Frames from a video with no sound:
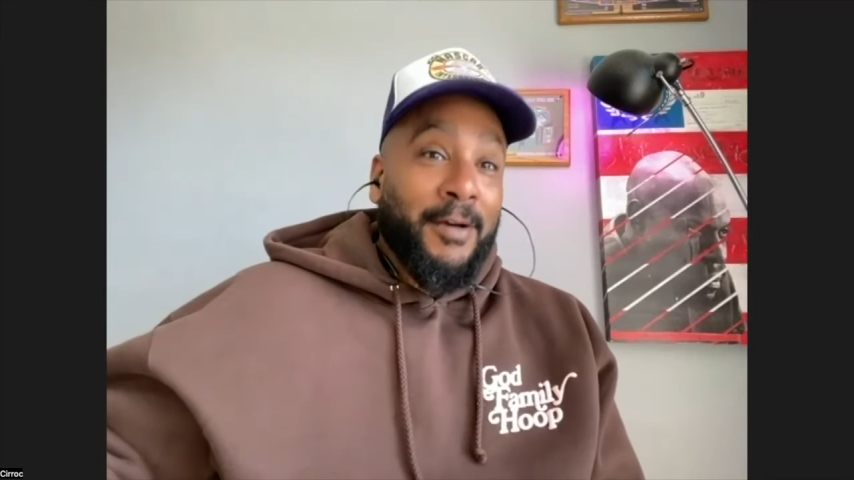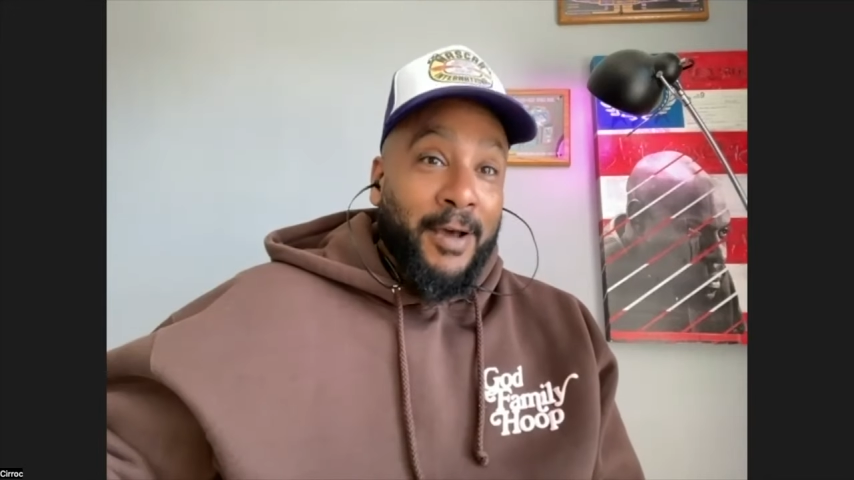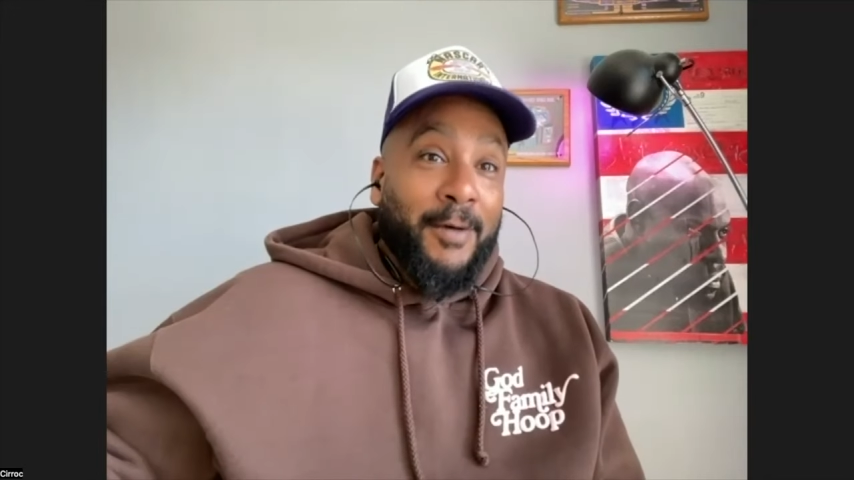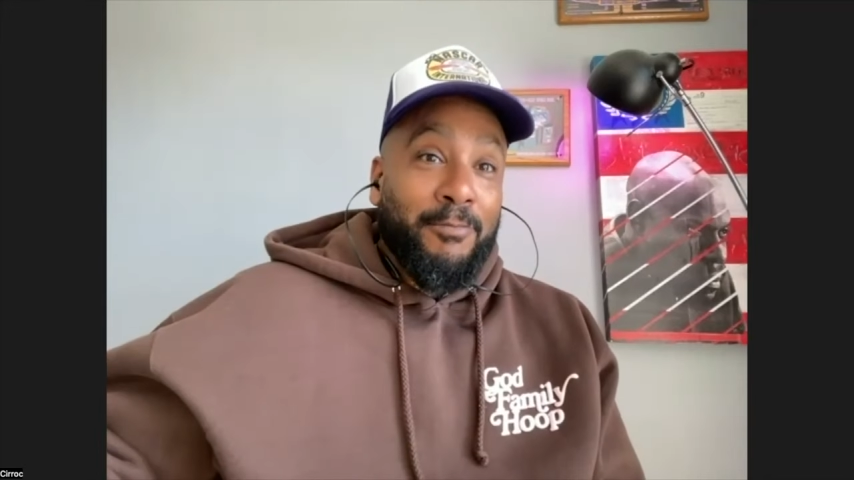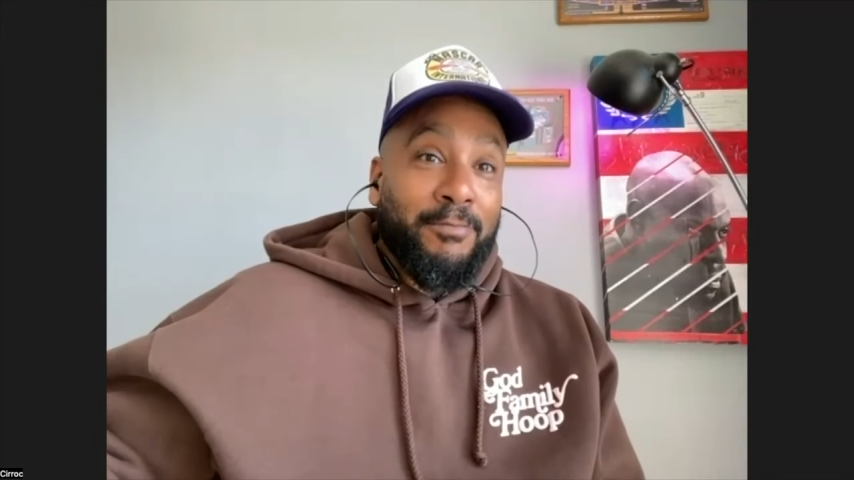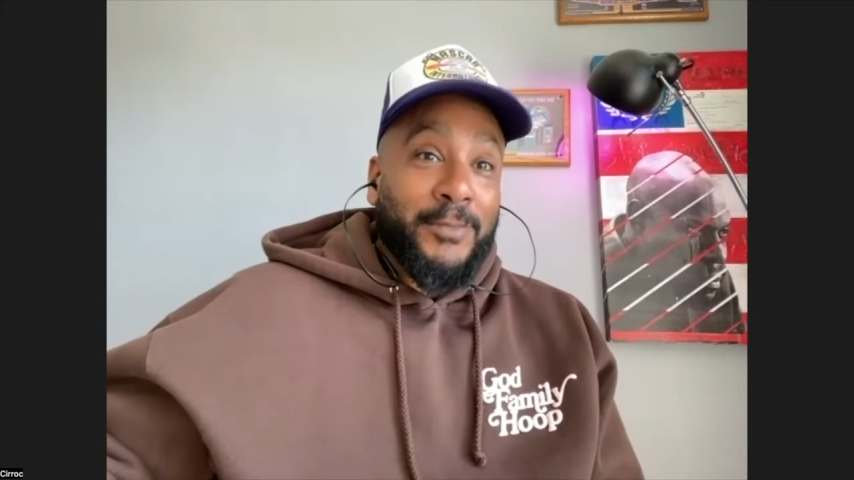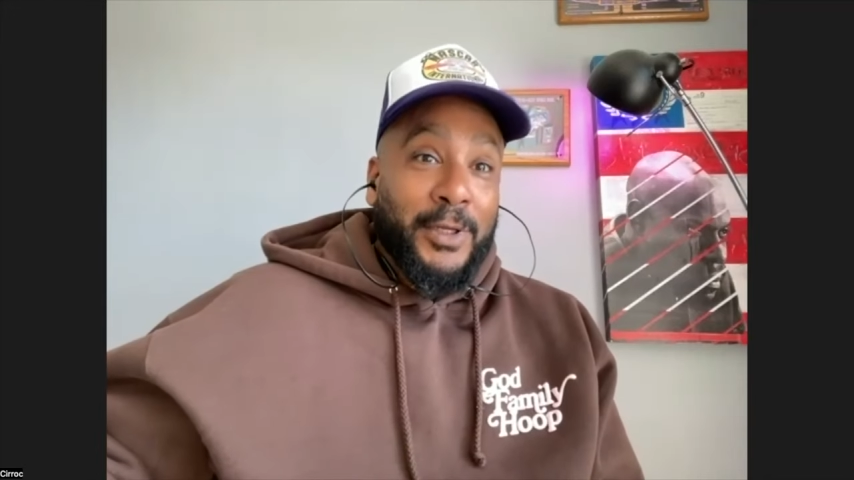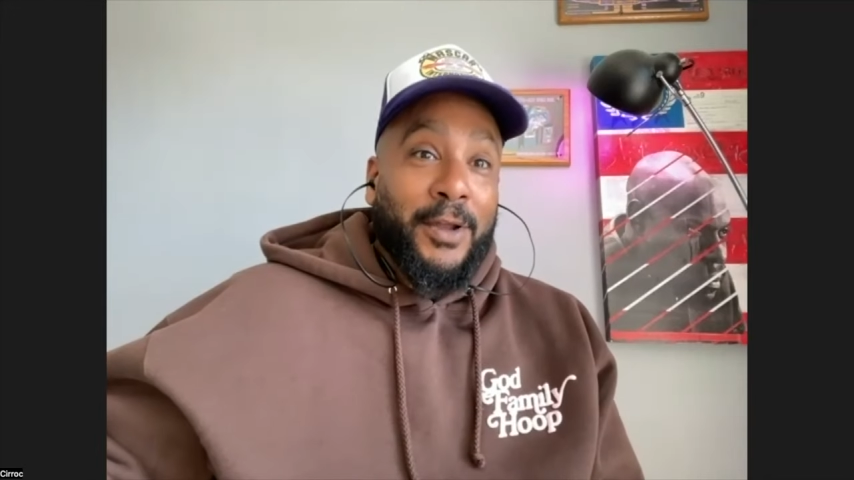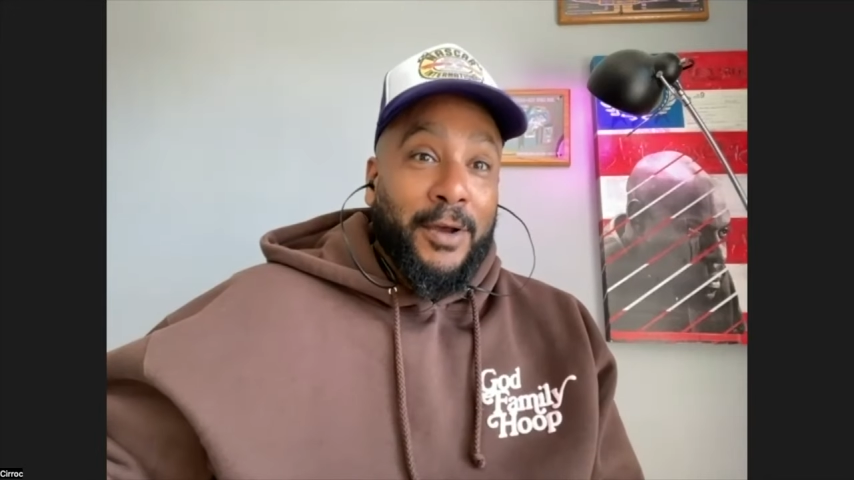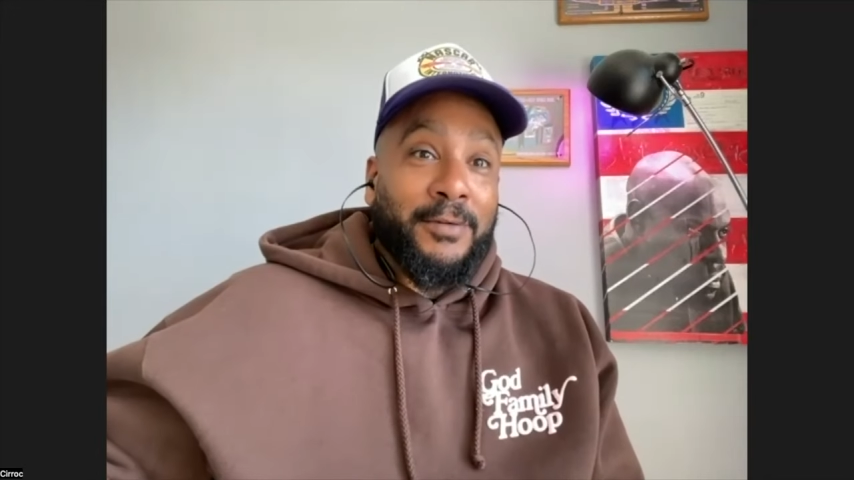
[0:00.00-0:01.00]
um,
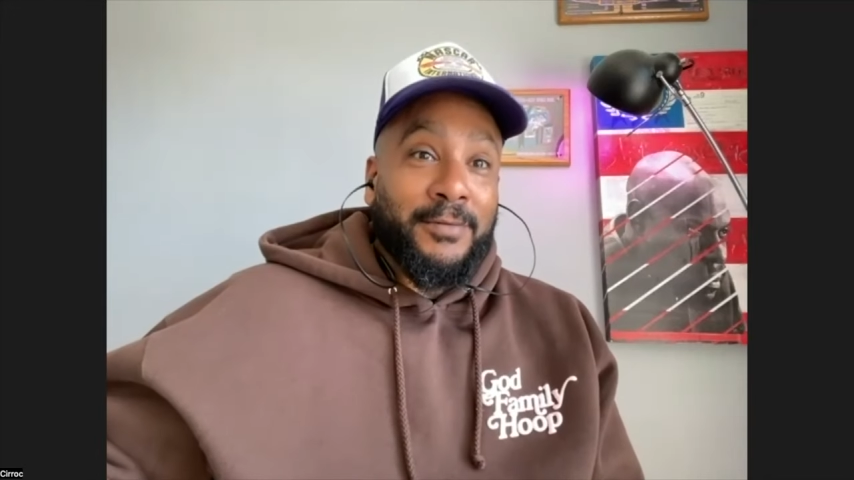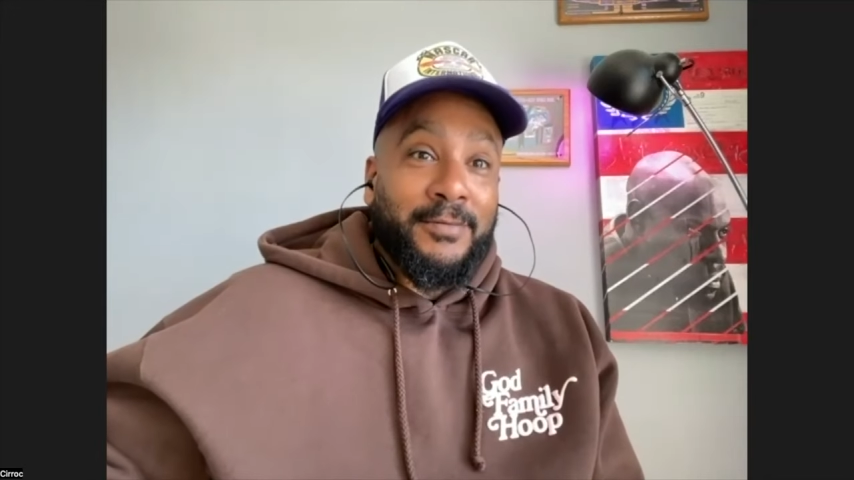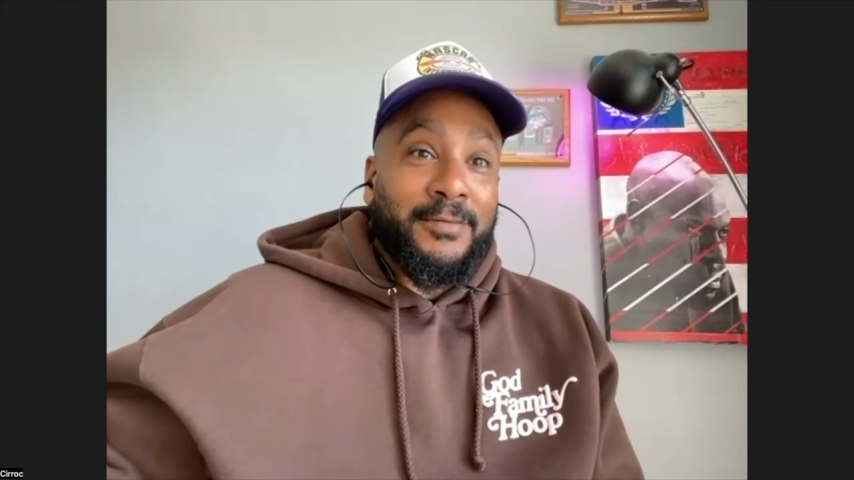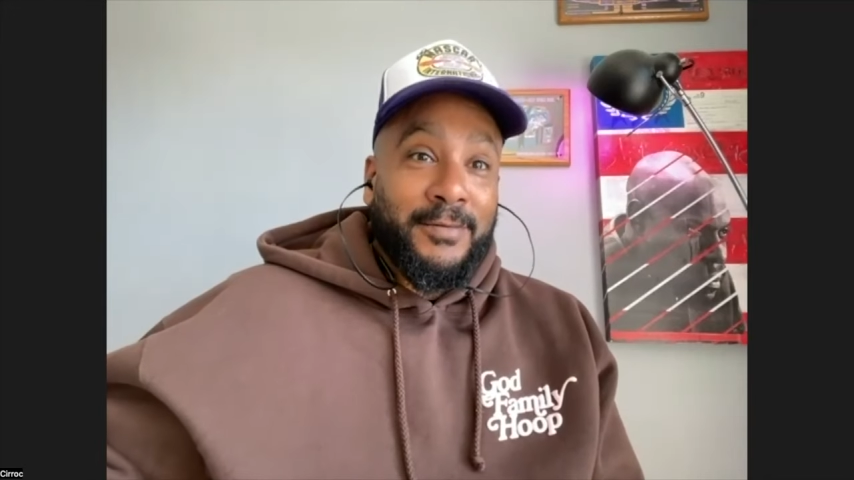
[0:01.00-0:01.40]
you know,